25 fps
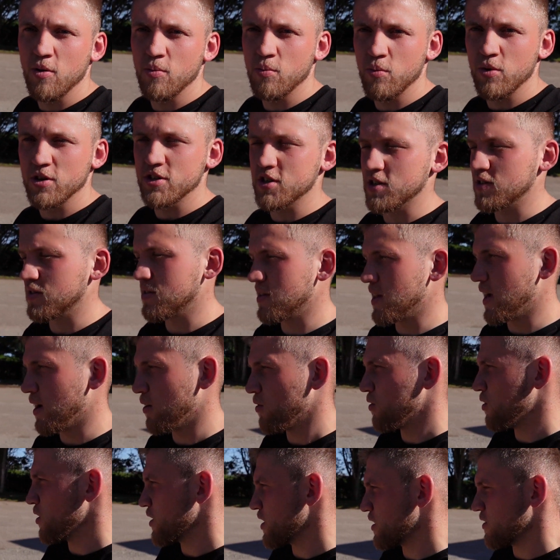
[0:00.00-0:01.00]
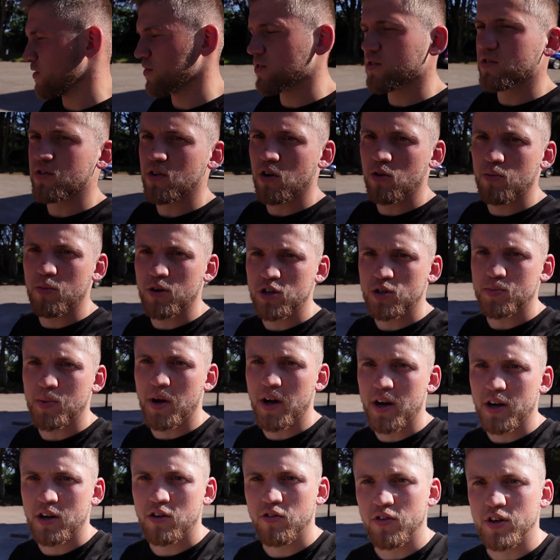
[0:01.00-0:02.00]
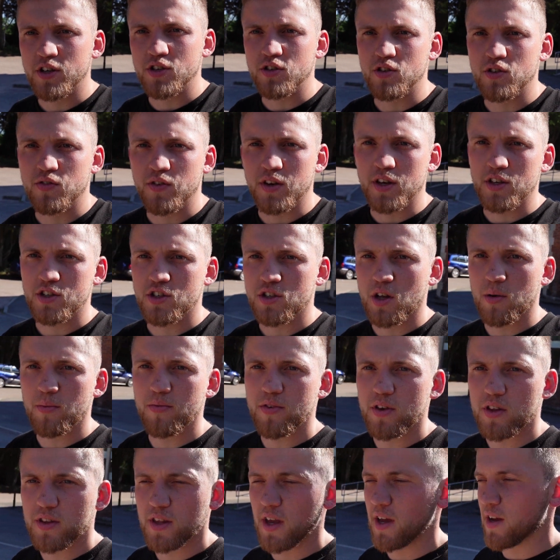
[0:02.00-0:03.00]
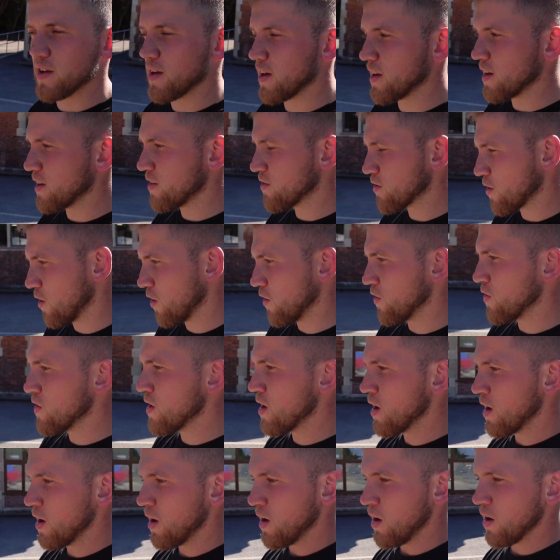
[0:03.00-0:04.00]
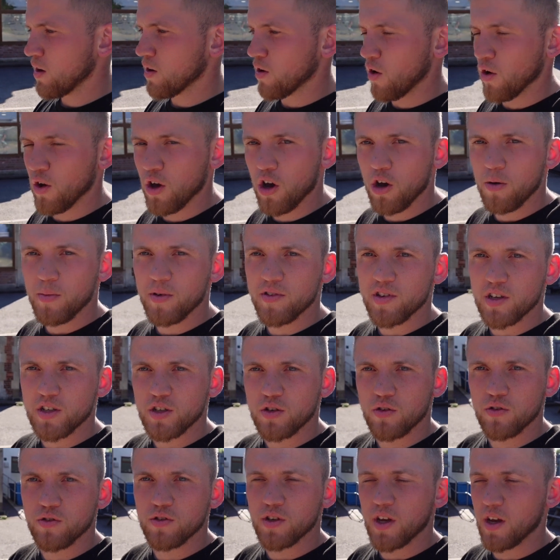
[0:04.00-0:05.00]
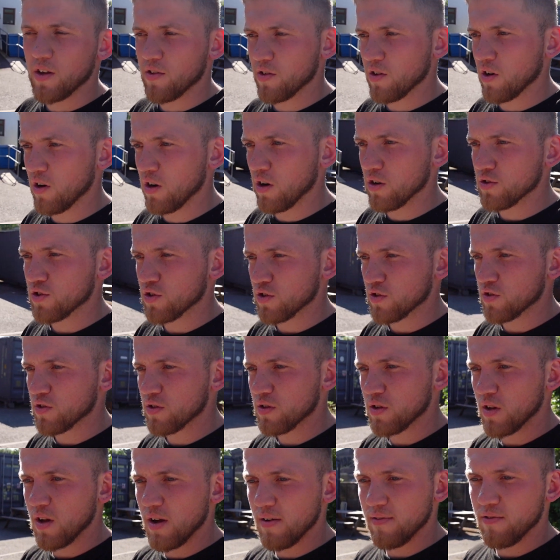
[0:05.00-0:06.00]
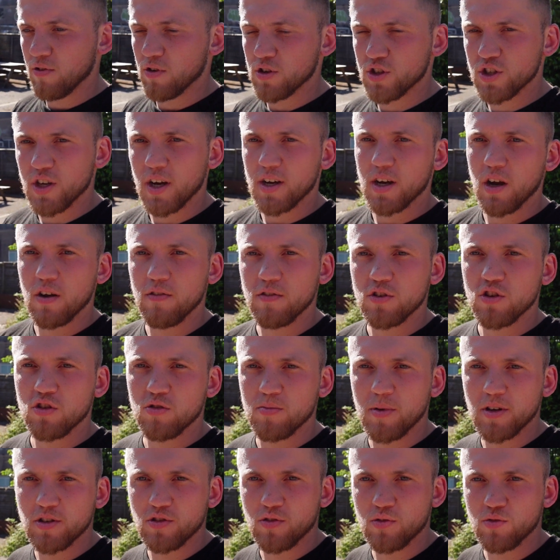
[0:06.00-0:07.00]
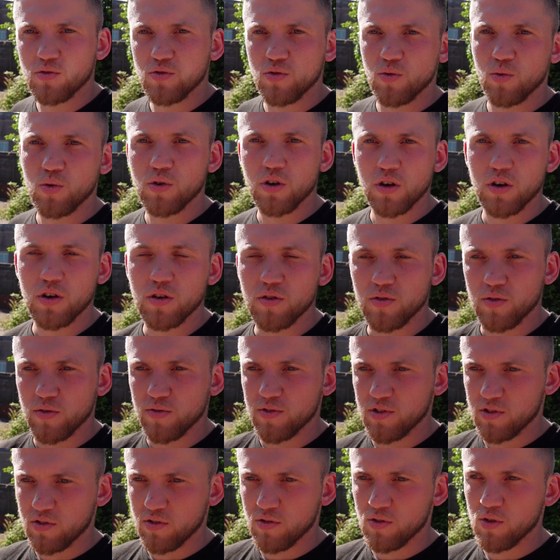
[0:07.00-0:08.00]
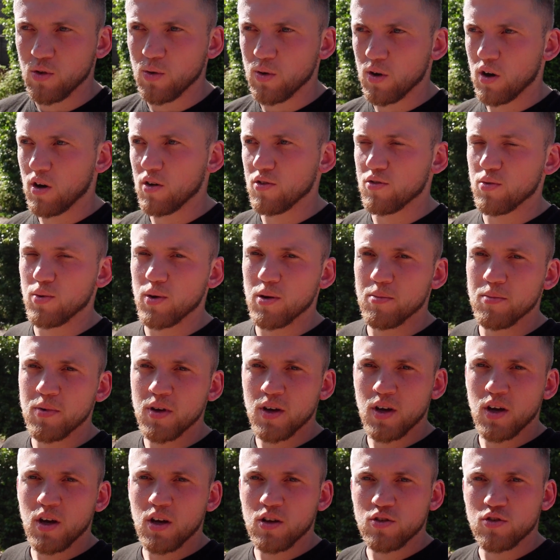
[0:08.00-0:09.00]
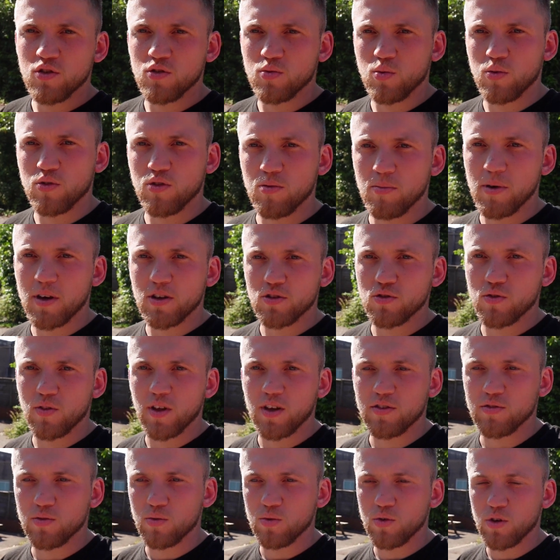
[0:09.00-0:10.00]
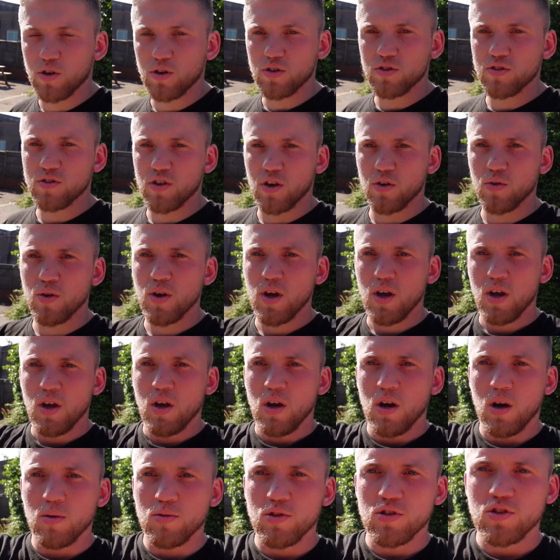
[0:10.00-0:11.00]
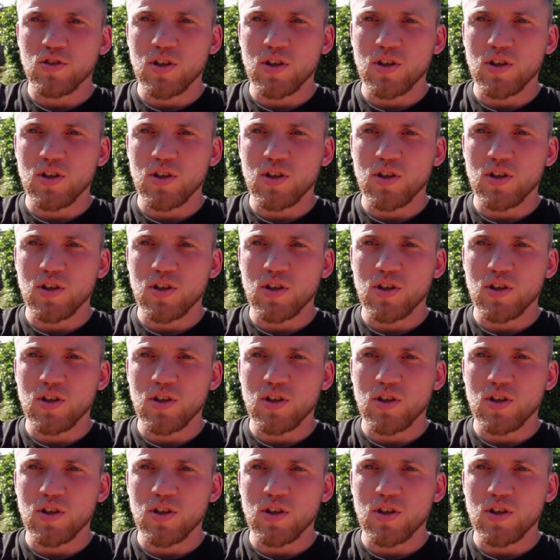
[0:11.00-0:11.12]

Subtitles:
which is now looking so much better. Cree's just finished up for the day and he's gone home. He's actually gone to get his car just for a check over, just make sure it's all good, because obviously it's a new car to him. Just want to make sure that's all good. So I'm just